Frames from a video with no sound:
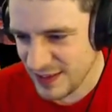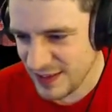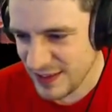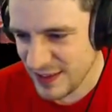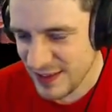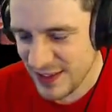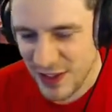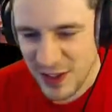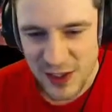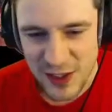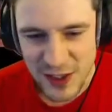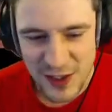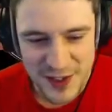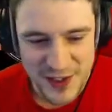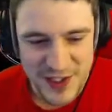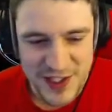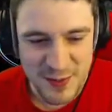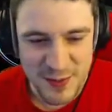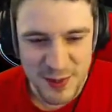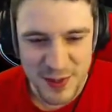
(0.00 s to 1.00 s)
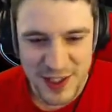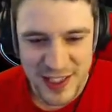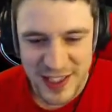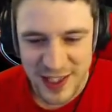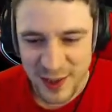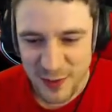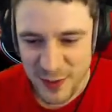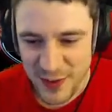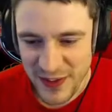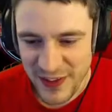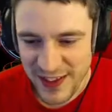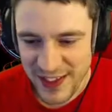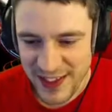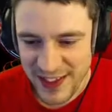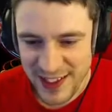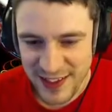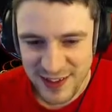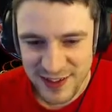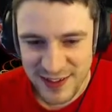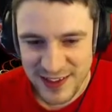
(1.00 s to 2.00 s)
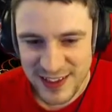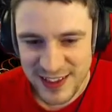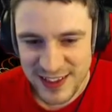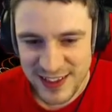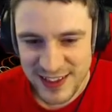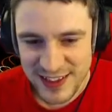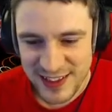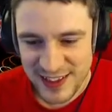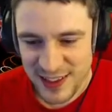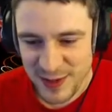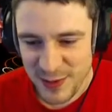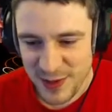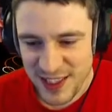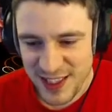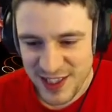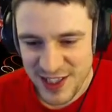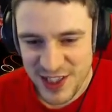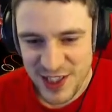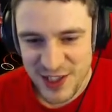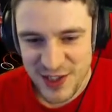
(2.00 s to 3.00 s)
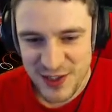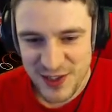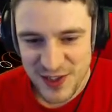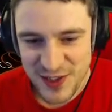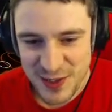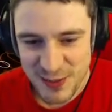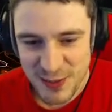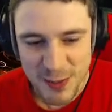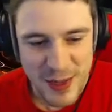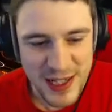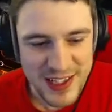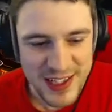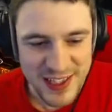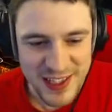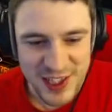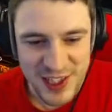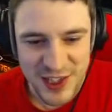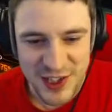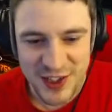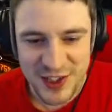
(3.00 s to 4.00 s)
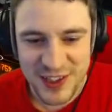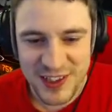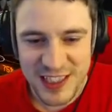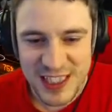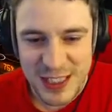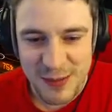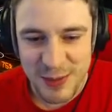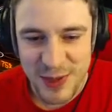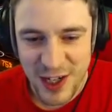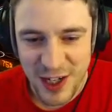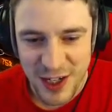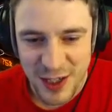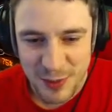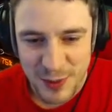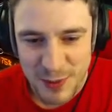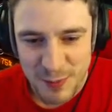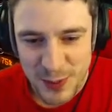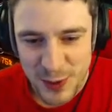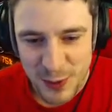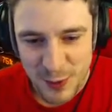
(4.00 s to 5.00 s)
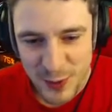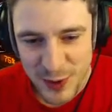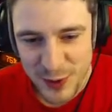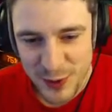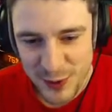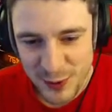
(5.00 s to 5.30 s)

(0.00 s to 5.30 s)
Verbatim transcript: Oh, simmer, yeah, I want that now. I want that t-shirt. Someone make that t-shirt. Keep calm and pew-pew.